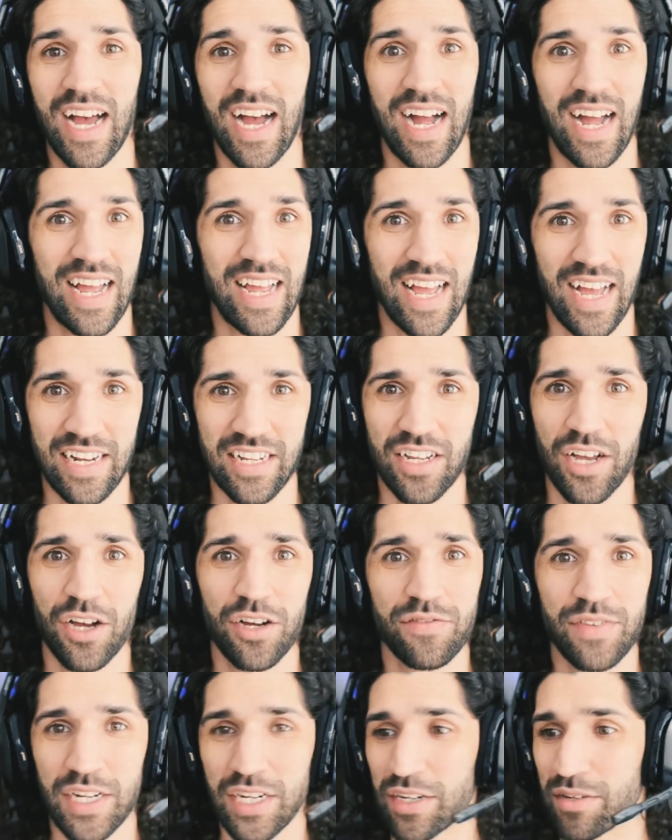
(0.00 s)
I had
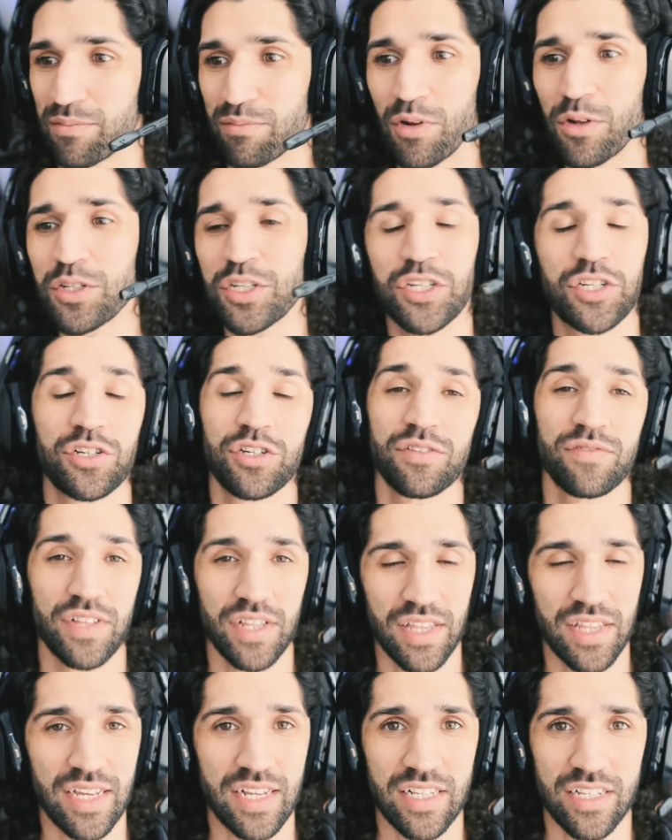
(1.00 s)
COVID, and a multitude of
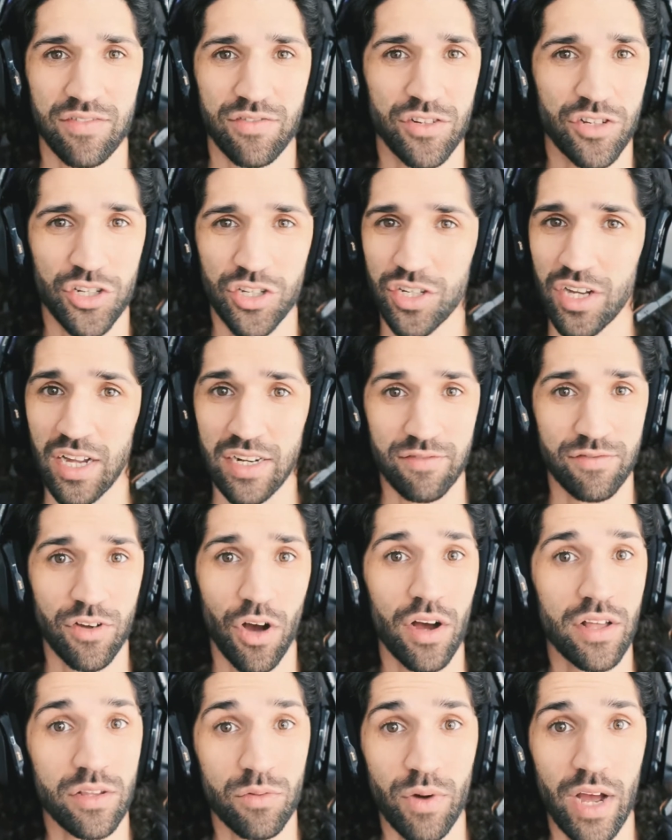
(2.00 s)
other things have just kind of
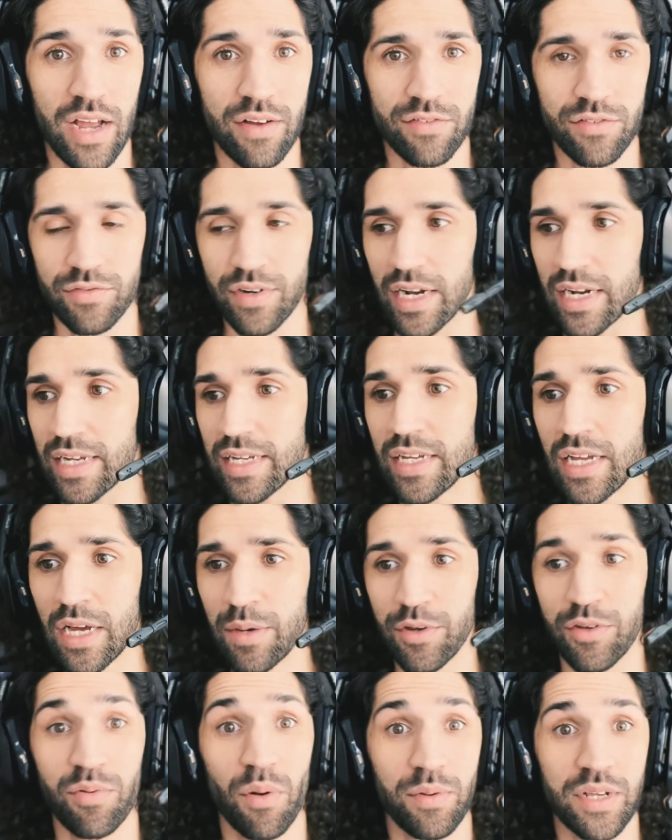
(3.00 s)
got in the way of it, really.
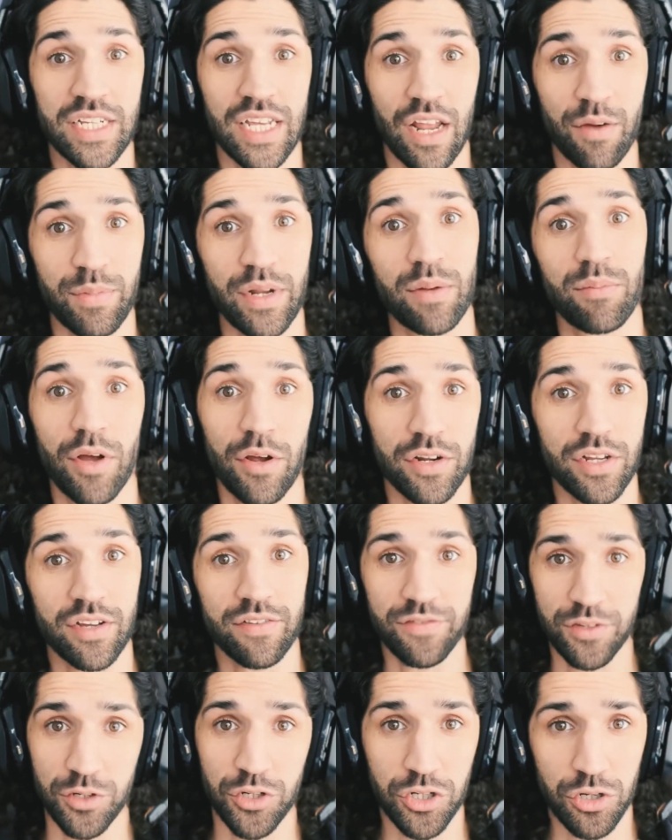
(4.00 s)
You've probably seen I've been uploading a
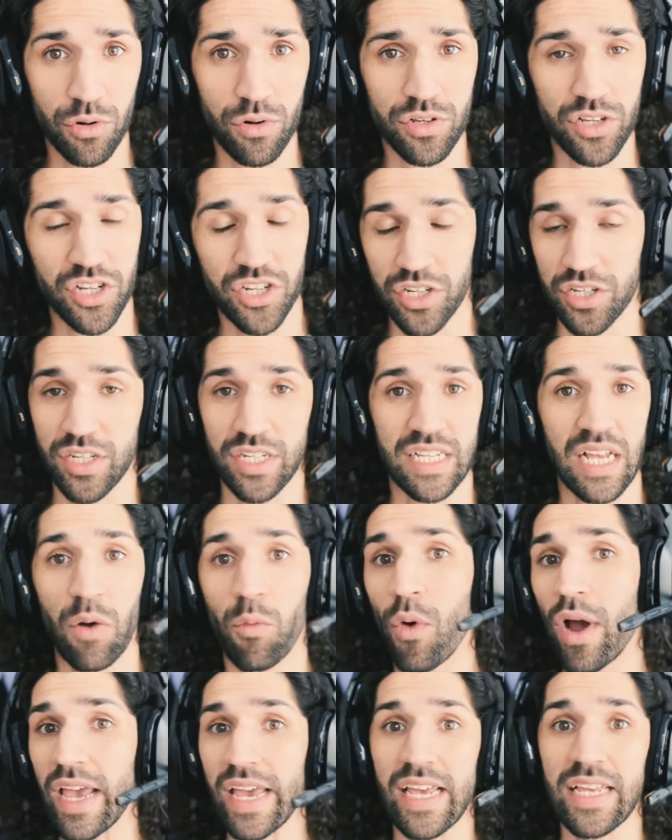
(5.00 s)
few shorts just because they're
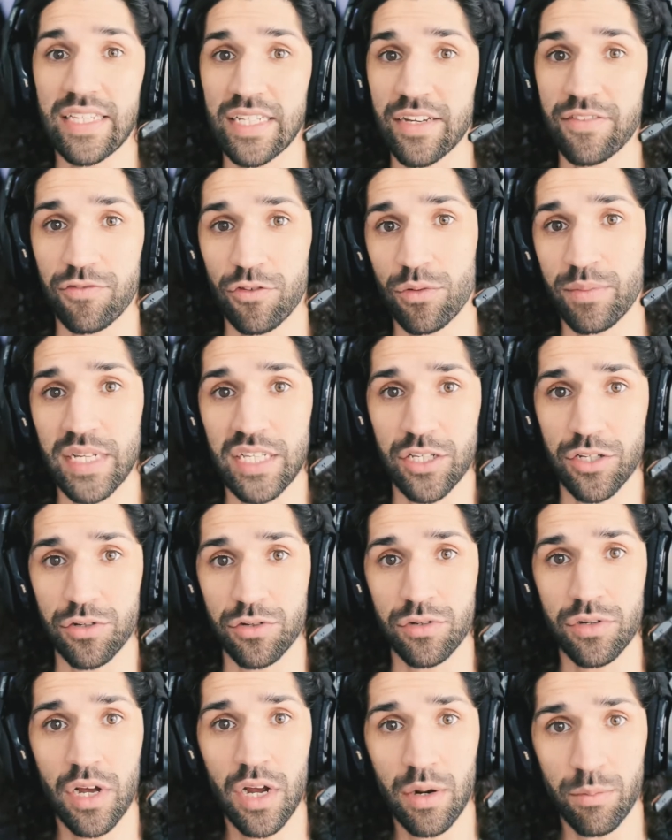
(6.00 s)
way easier for me
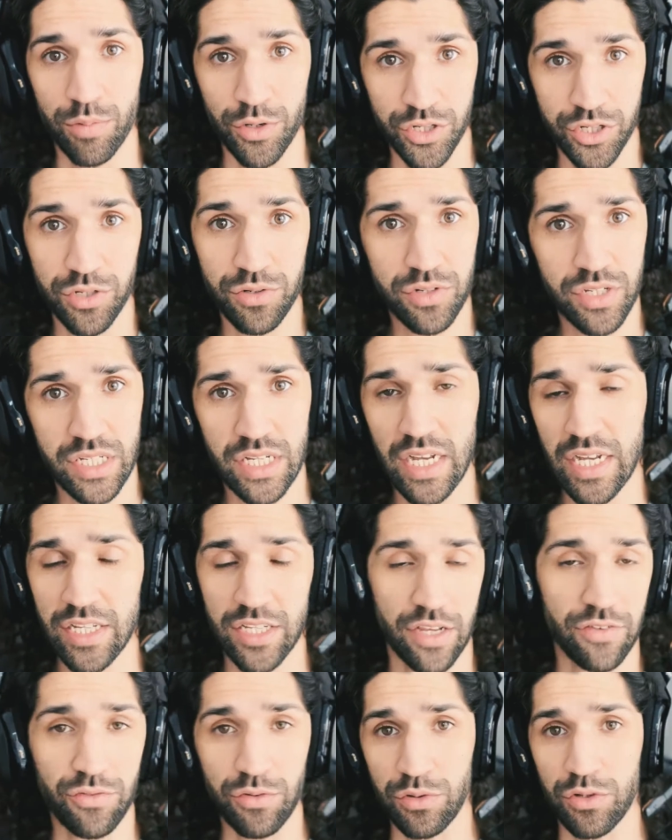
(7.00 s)
to produce.
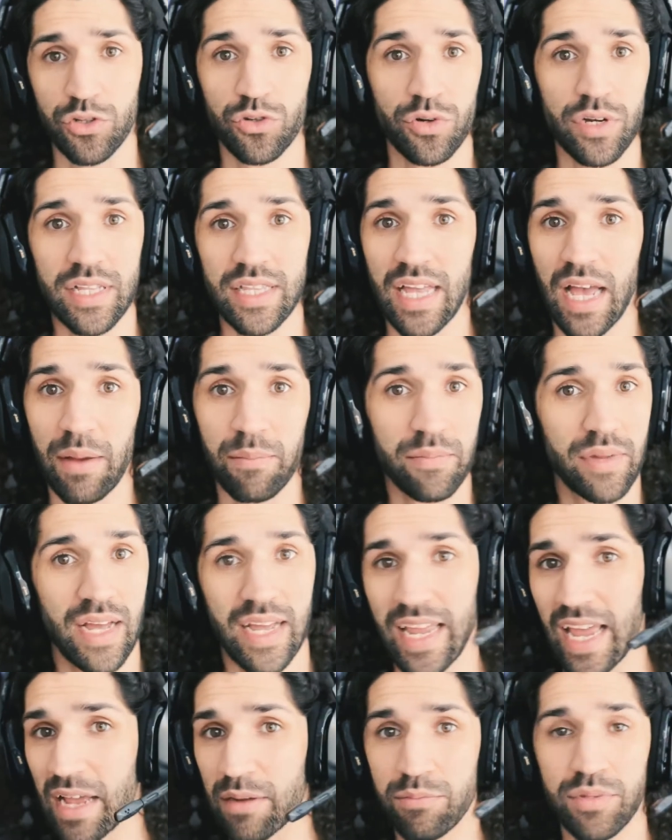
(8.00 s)
So if you're enjoying them,
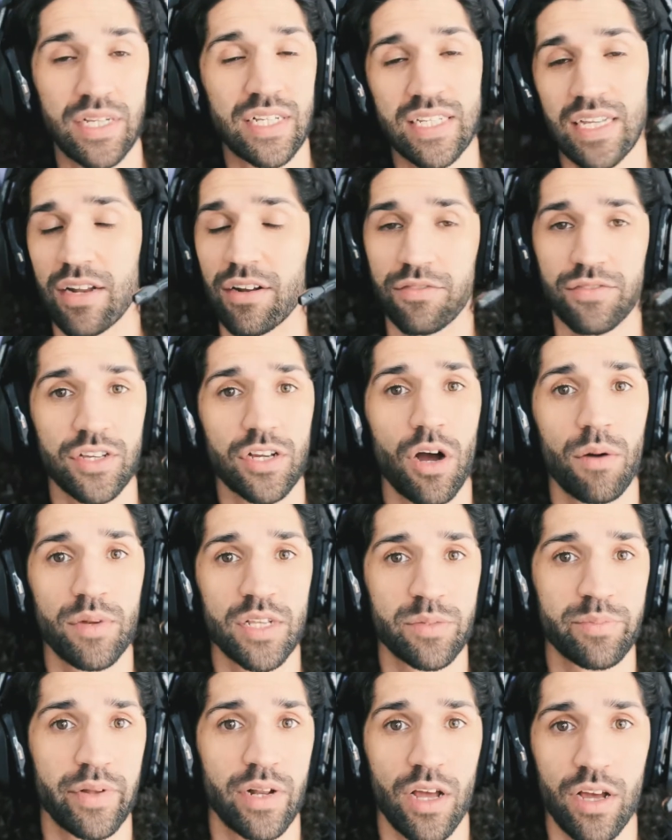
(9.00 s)
again, please sign off in the
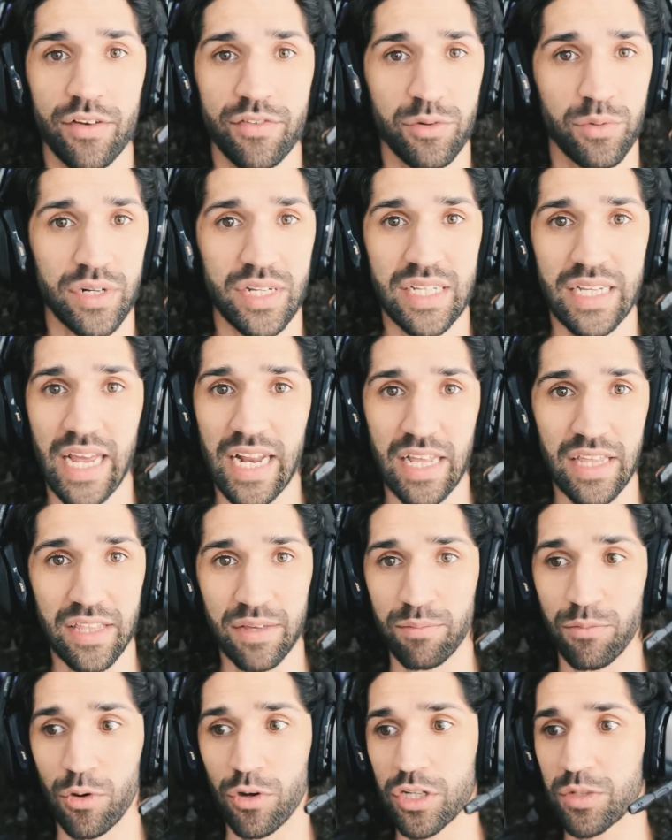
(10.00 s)
comments below if you want to see
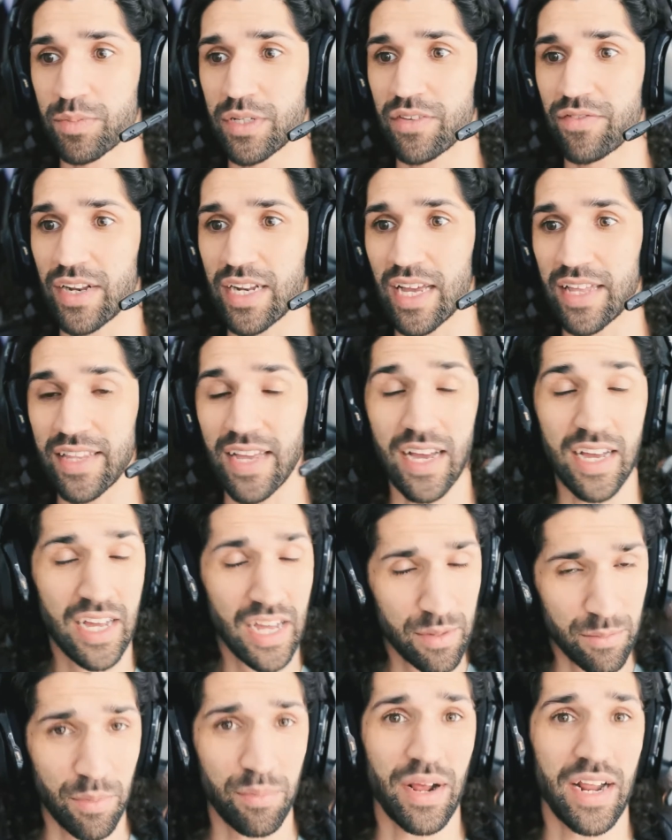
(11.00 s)
anything more specifically on that.
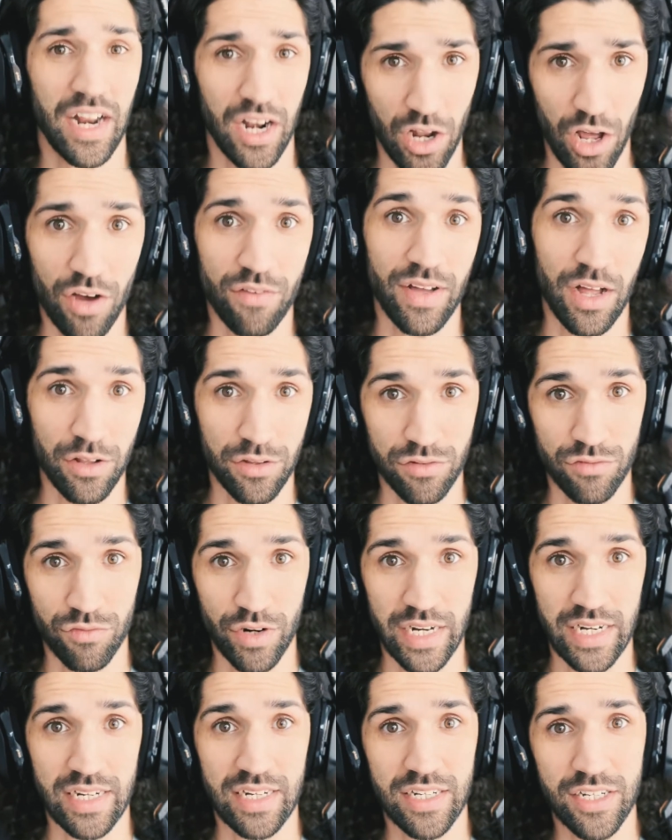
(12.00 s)
I've been playing a lot of Elden
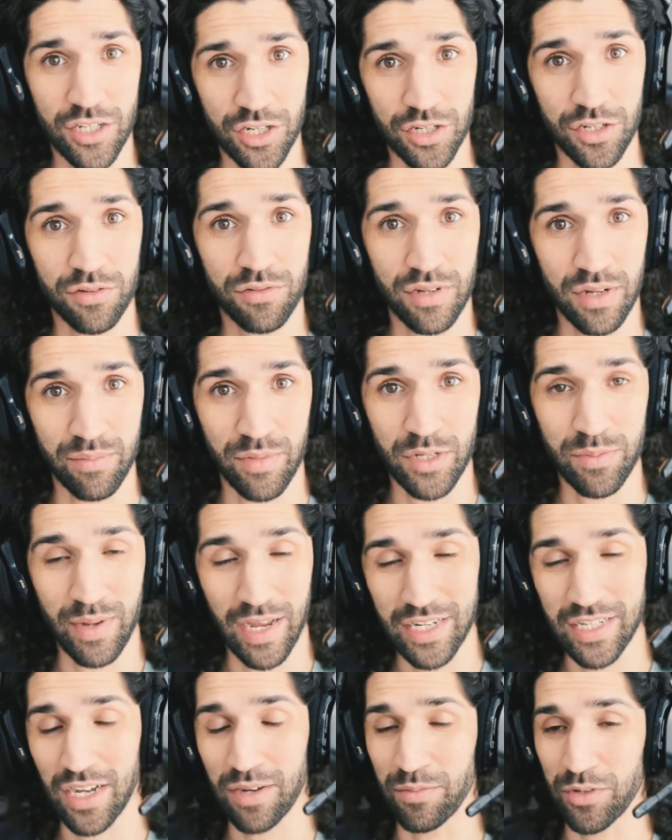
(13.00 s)
Ring too in my
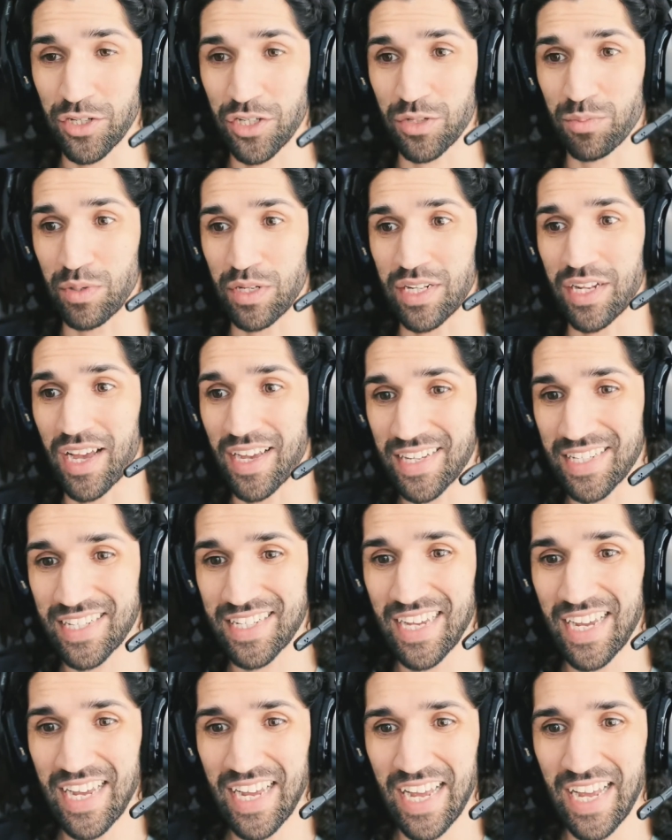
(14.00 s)
spare time, which has been nice.